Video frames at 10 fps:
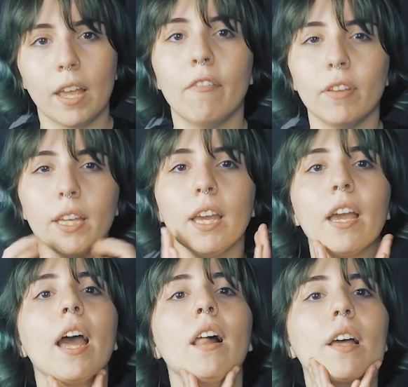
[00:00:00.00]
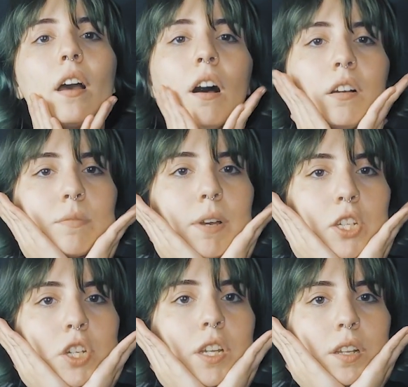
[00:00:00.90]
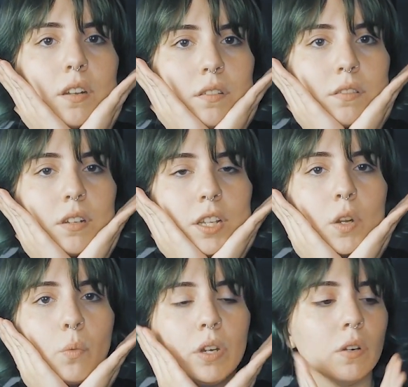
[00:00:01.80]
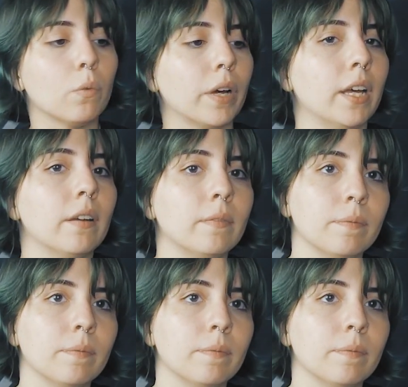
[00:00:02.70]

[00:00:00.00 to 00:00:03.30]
I feel like it kind of like hugs my chin in a weird way.